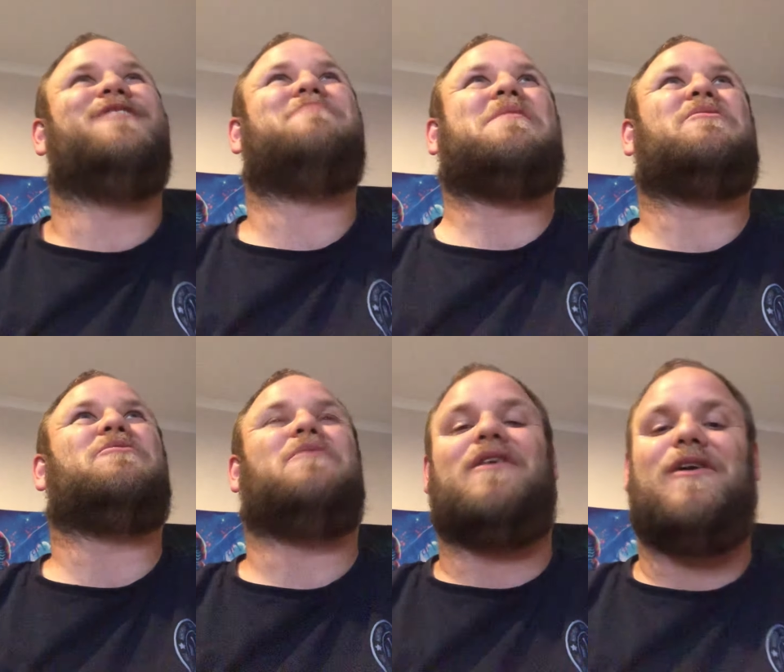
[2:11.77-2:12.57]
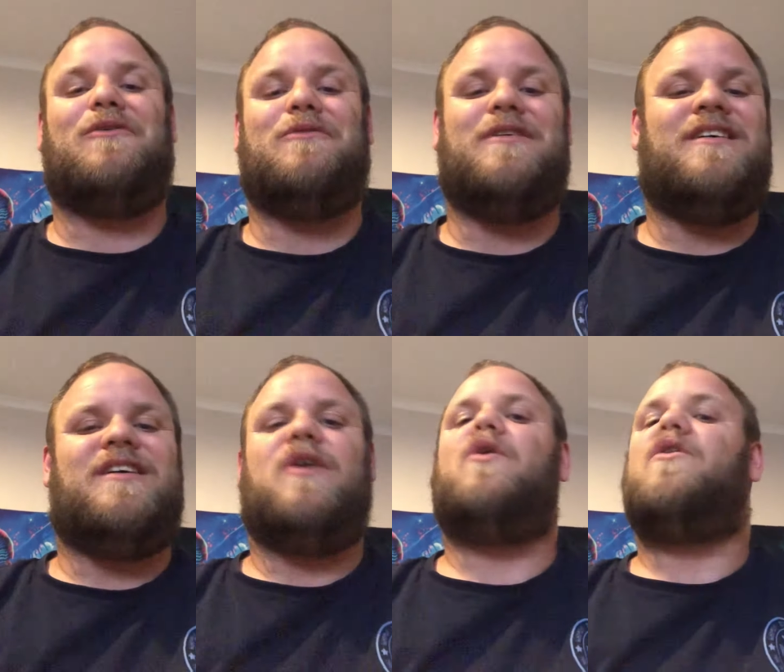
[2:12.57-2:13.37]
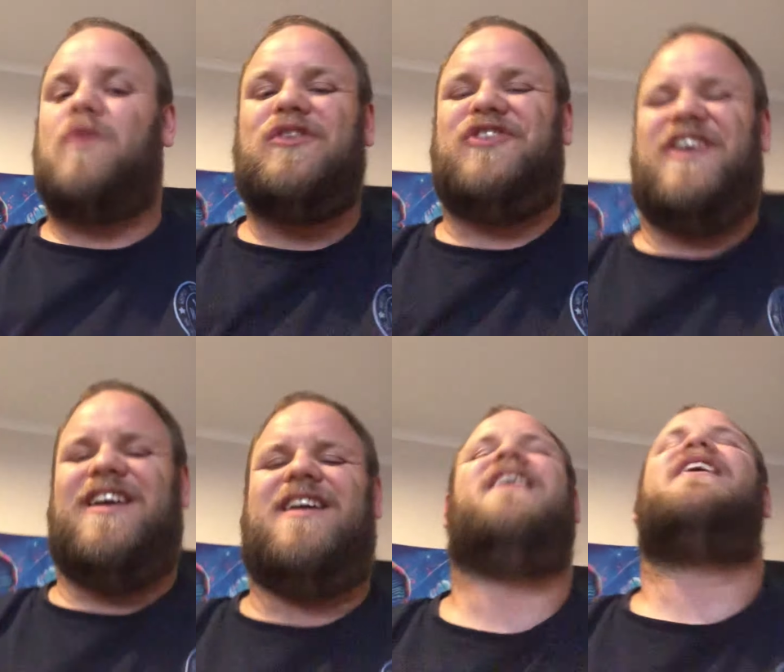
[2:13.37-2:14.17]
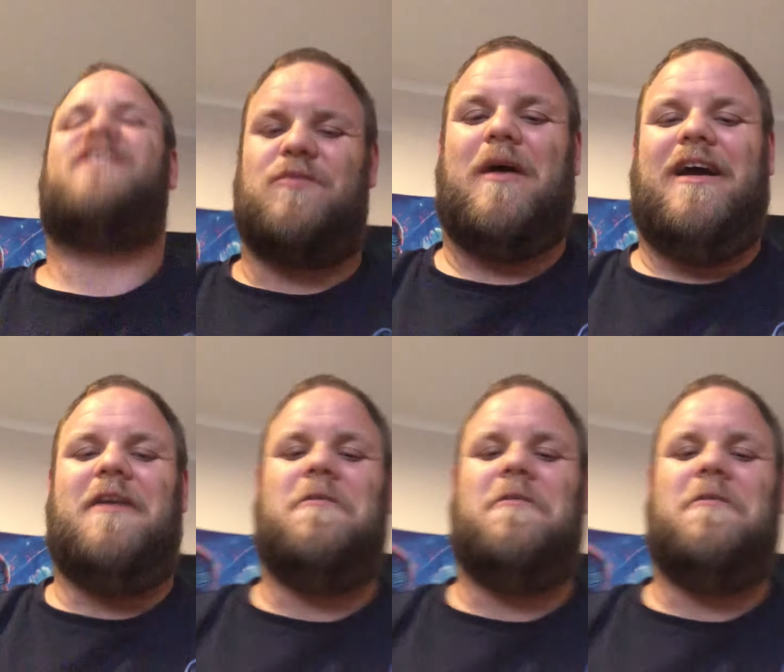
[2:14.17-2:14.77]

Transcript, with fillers: maybe tomorrow. We'll see. Goodbye.